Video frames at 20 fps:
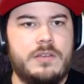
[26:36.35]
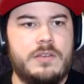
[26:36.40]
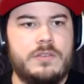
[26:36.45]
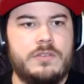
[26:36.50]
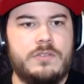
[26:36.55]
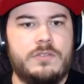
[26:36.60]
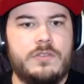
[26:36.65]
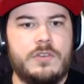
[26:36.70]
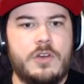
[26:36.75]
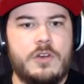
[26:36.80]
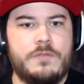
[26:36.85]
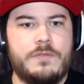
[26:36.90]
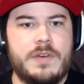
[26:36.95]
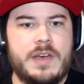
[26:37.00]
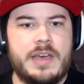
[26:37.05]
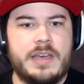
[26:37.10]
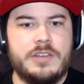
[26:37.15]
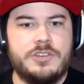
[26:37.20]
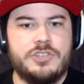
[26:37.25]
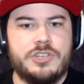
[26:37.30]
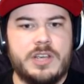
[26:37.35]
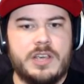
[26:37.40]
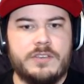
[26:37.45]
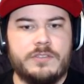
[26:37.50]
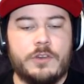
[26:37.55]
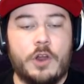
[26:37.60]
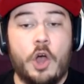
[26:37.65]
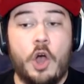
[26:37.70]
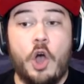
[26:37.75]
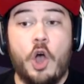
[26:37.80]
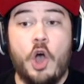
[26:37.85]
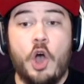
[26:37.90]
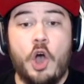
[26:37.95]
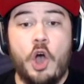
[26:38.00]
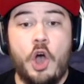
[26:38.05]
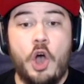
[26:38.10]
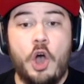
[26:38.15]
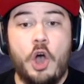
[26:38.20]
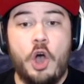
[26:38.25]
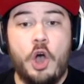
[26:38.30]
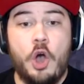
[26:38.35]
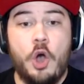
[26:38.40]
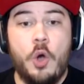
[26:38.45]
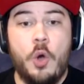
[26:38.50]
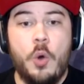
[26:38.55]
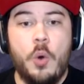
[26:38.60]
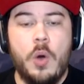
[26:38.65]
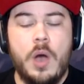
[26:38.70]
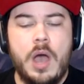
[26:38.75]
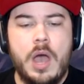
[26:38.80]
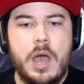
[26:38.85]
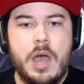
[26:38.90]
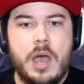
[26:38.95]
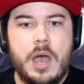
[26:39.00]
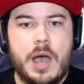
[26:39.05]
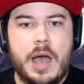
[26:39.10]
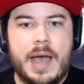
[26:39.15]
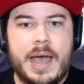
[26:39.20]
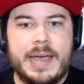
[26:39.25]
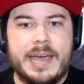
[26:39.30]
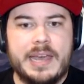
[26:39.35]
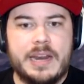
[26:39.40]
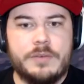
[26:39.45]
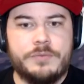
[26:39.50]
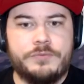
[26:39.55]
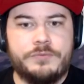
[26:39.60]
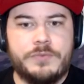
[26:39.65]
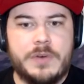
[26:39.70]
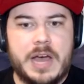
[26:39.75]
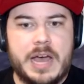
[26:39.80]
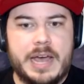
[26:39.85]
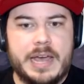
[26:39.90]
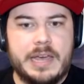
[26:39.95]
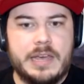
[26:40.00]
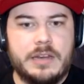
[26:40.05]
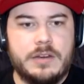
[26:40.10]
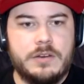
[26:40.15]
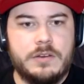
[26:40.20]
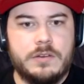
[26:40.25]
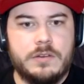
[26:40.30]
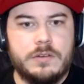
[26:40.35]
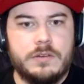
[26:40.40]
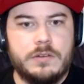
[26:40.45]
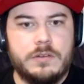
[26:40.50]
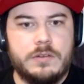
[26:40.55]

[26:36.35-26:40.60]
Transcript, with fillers: So if I just, oh, I gotta find